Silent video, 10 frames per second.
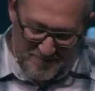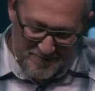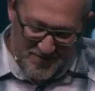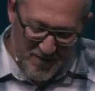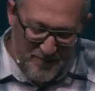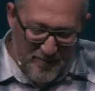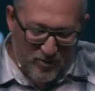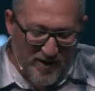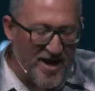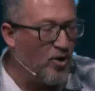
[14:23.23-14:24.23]
Some people
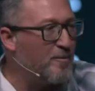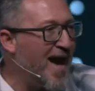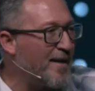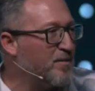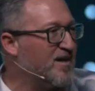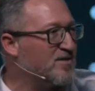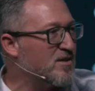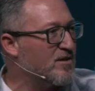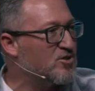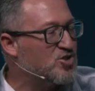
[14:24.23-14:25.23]
are held back because
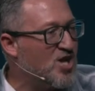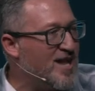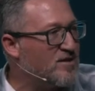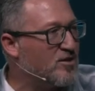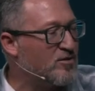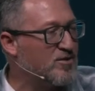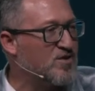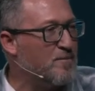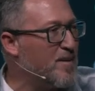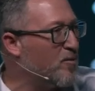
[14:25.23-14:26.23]
of their gender.
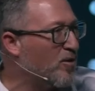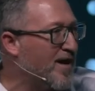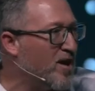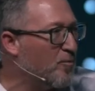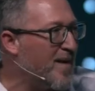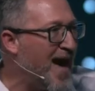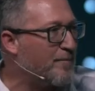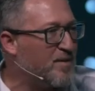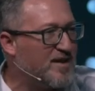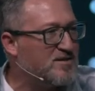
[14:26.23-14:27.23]
Some people are held
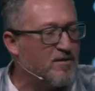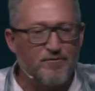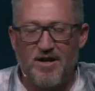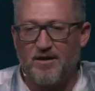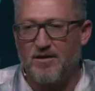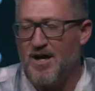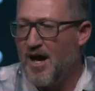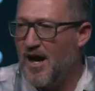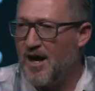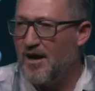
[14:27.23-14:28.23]
back because of their,
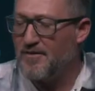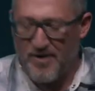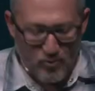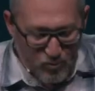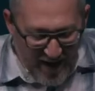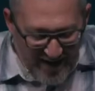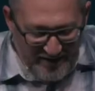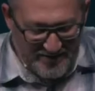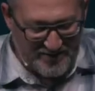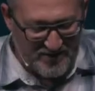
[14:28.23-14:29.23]
uh, their race.